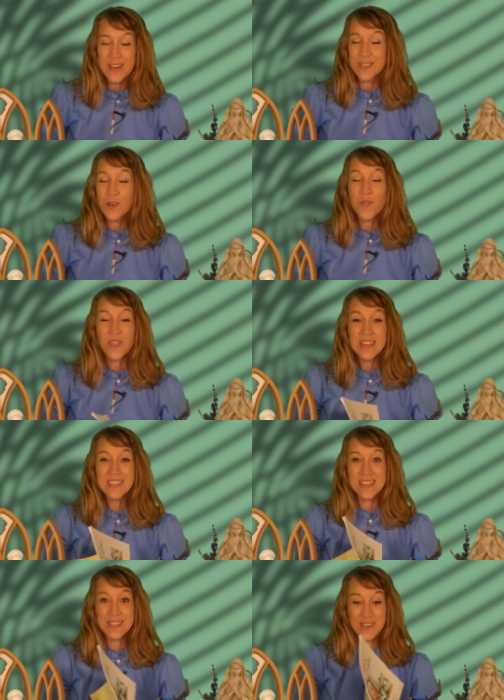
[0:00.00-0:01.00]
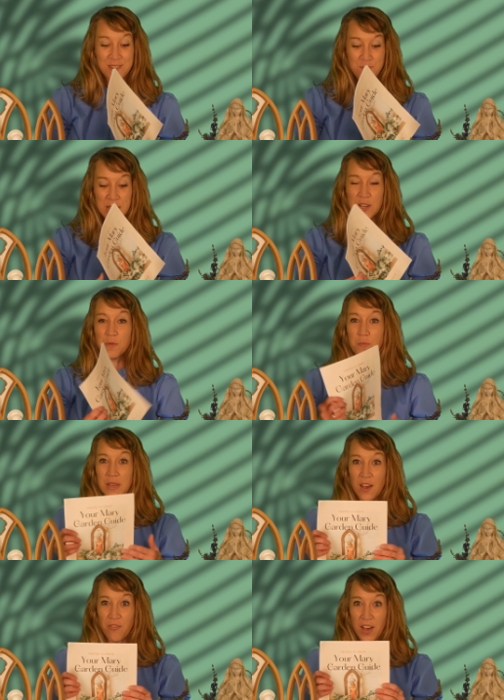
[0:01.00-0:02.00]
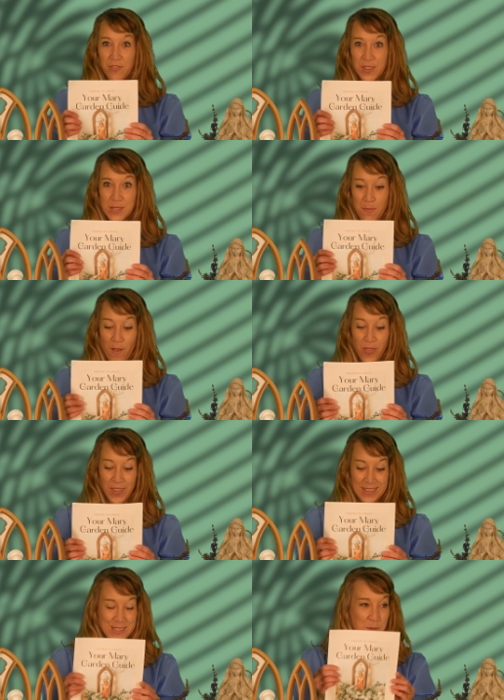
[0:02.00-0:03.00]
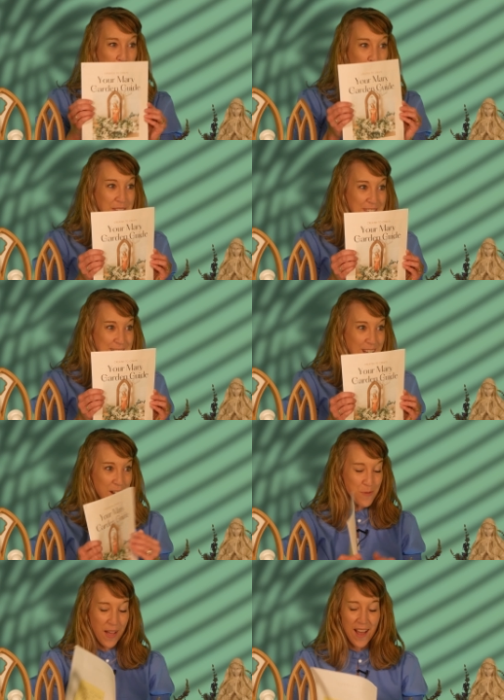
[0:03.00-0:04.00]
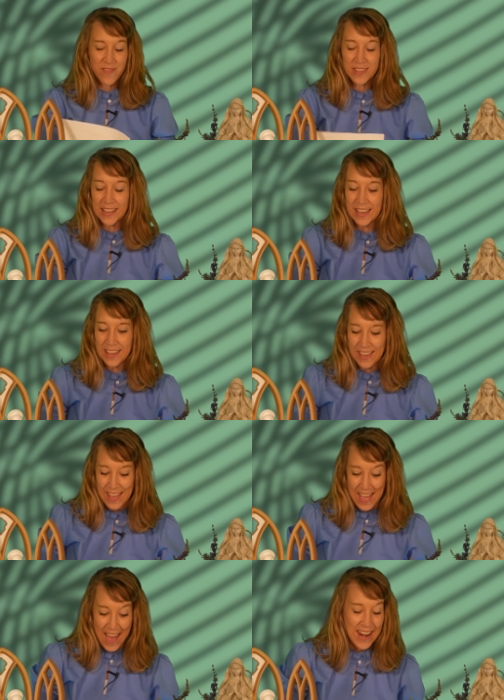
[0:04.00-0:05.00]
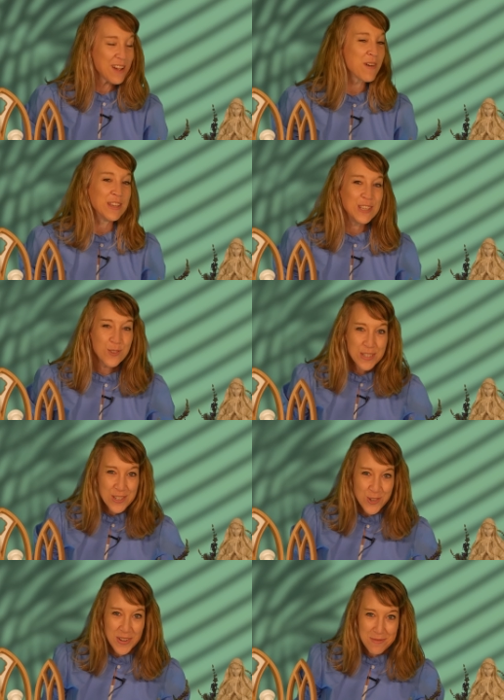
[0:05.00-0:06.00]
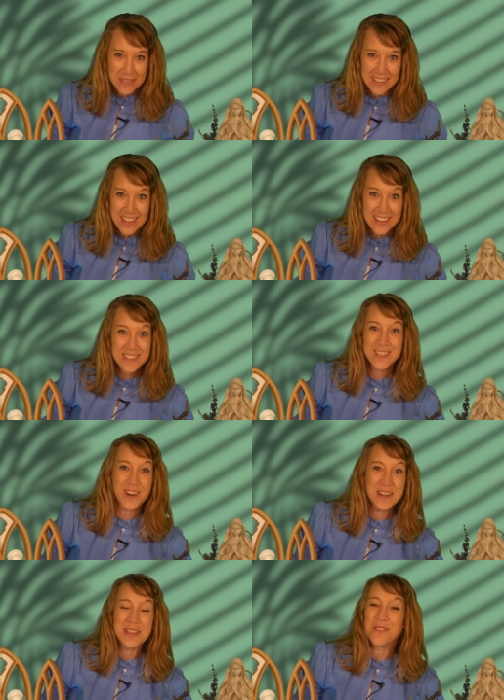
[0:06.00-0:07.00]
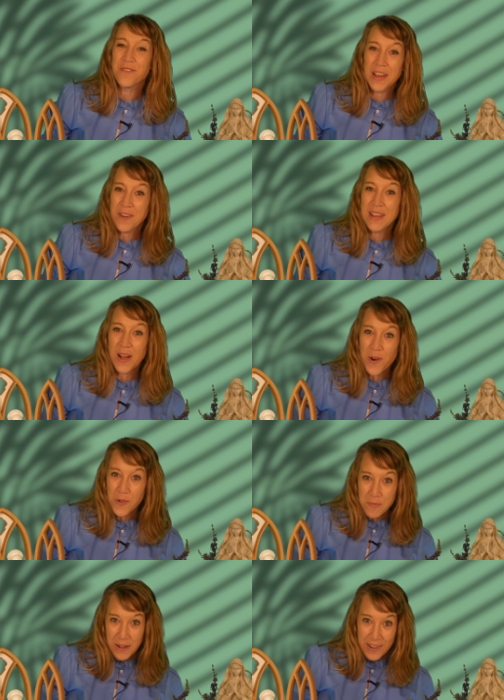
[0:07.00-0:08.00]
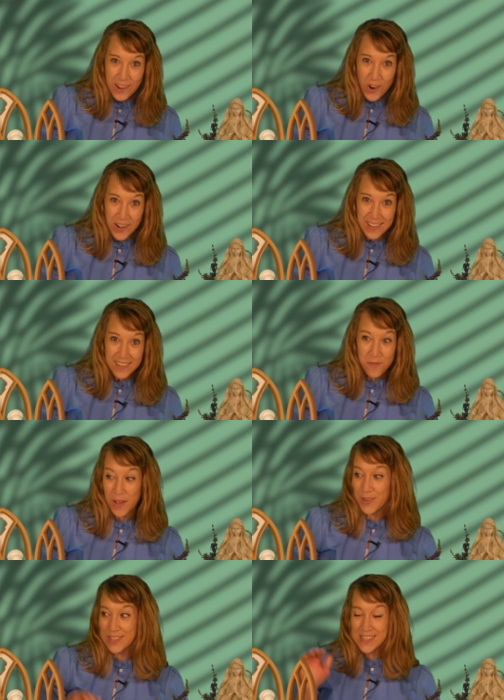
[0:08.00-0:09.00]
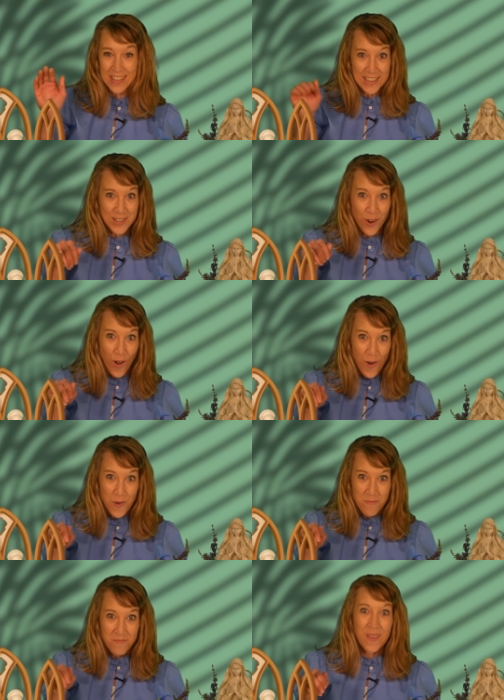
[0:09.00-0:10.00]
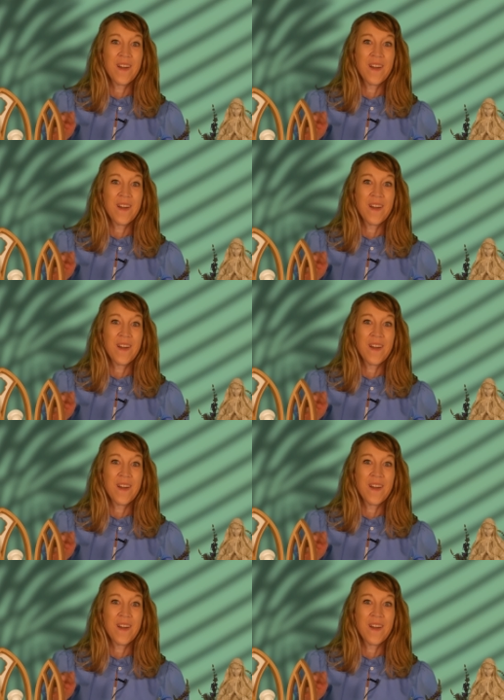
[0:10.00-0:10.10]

So this is going to be your BFF this month. So print this off. We'll have the link. And I want you to join me in starting your very own Mary garden, whether it's in your home